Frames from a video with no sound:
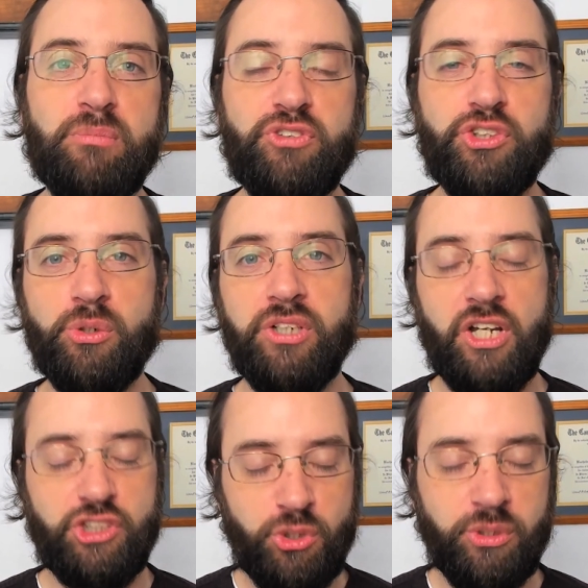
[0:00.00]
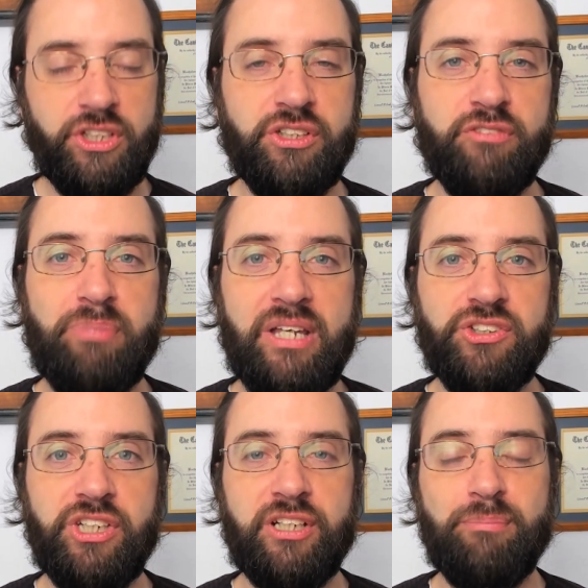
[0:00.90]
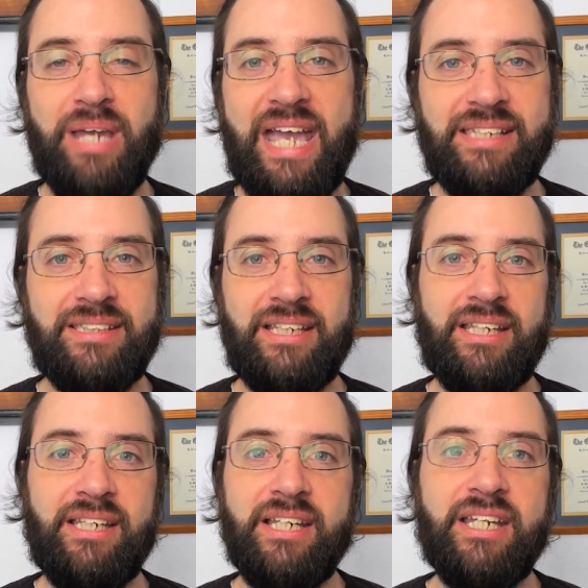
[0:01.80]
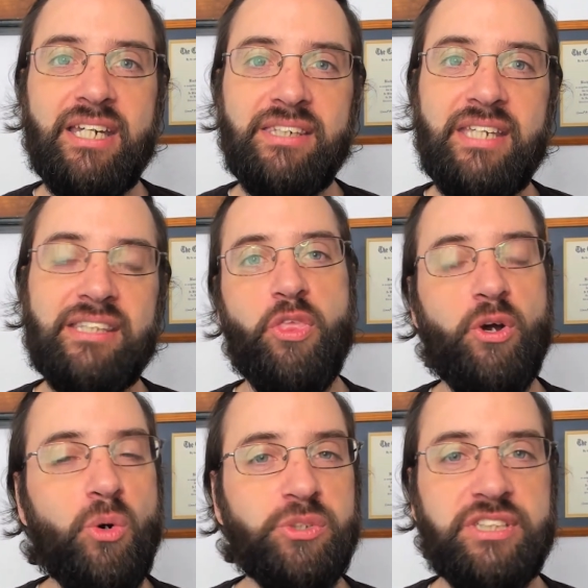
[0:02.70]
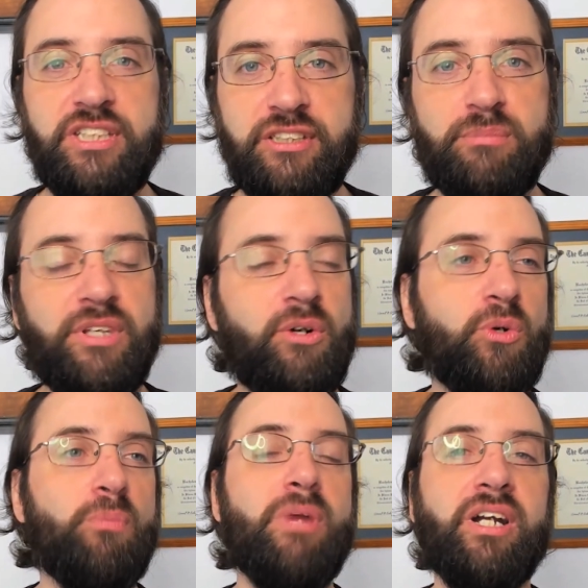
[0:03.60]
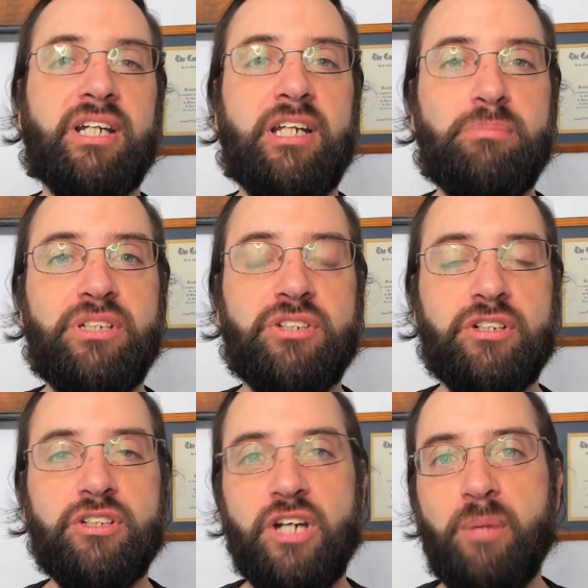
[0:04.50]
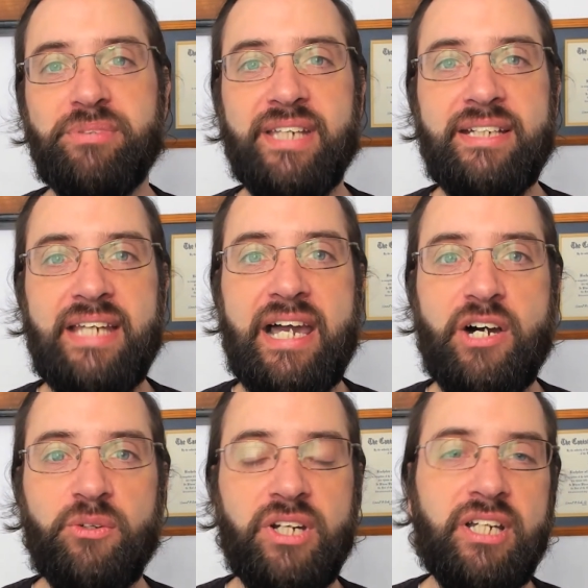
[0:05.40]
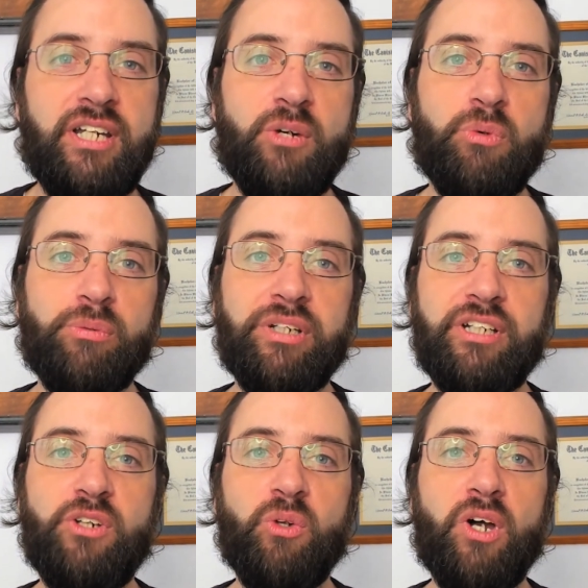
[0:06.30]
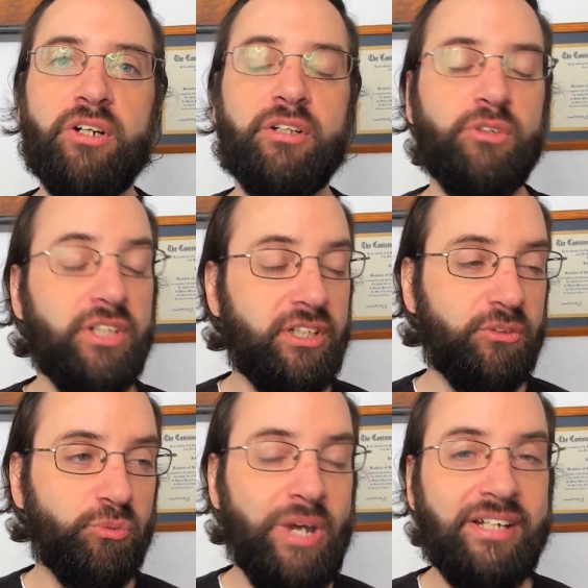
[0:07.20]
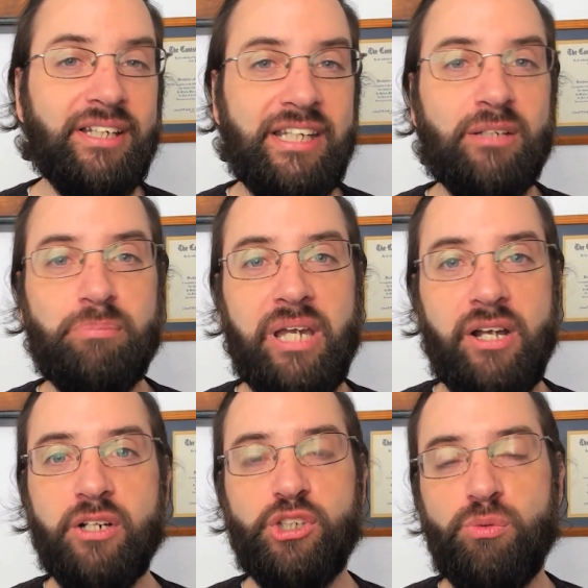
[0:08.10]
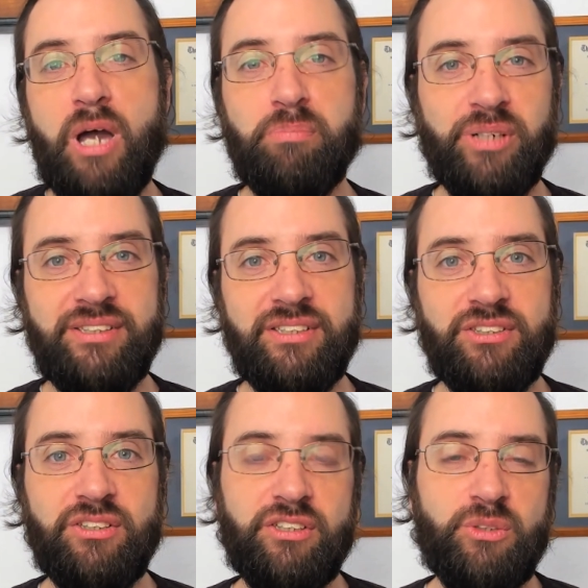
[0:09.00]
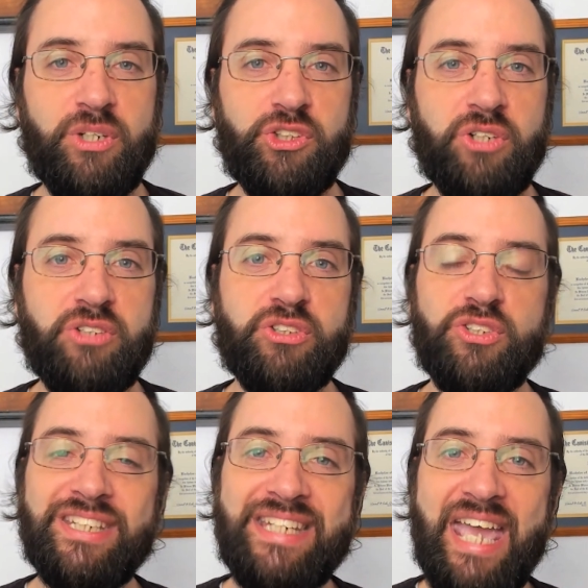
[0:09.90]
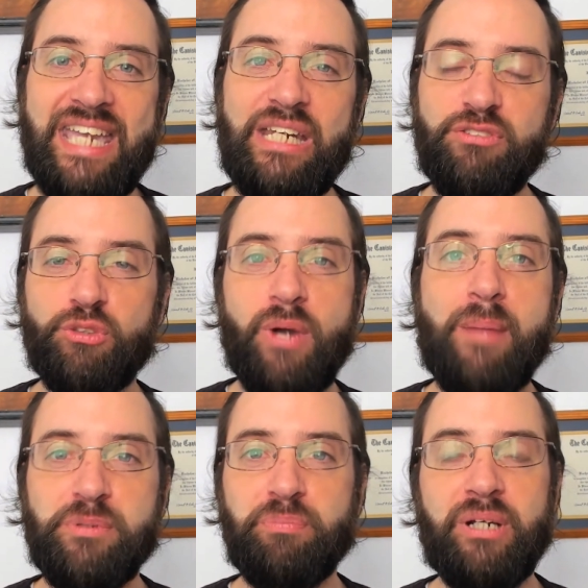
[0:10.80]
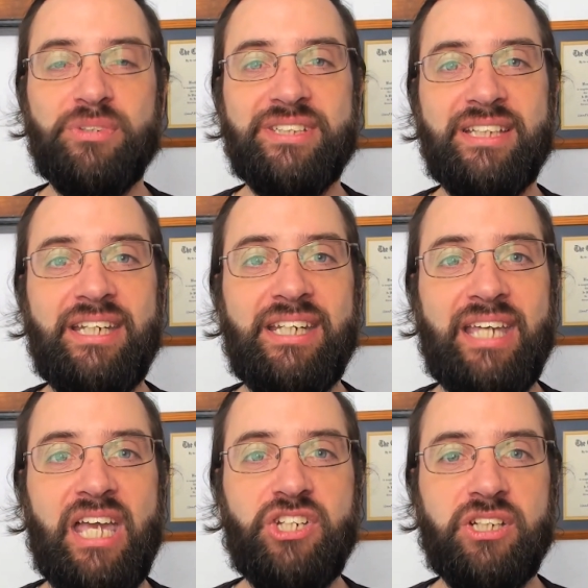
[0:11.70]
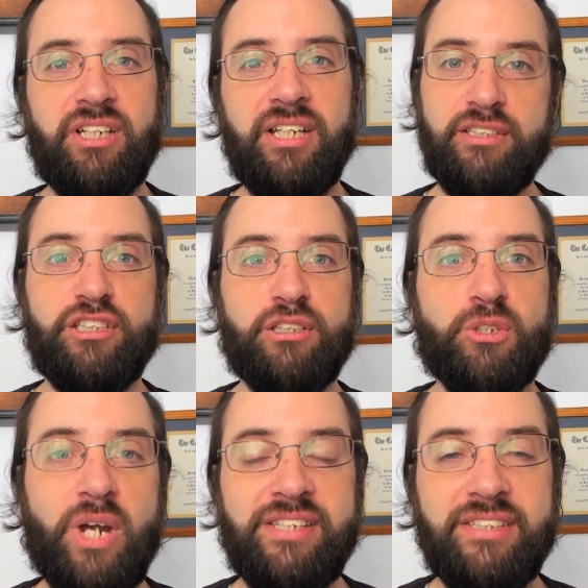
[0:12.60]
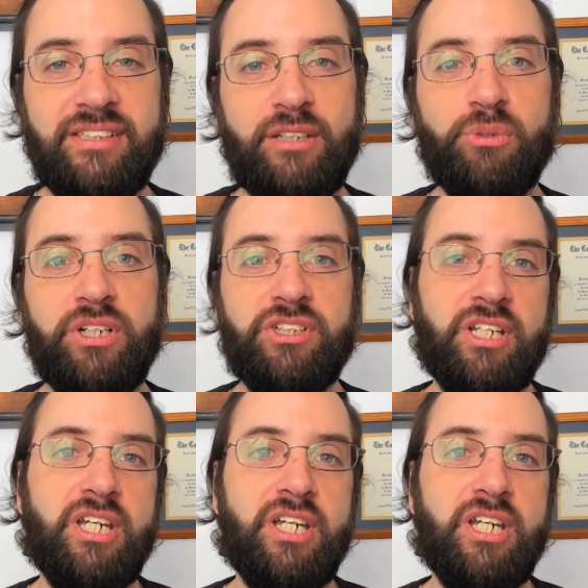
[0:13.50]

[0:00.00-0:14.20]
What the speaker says: of a shortage of balance sheet capacity, that the whole system, the whole market had been turned upside down, where we could no longer readily compare swap prices to the US Treasury. So the negative swap spread was an indication this crisis had reached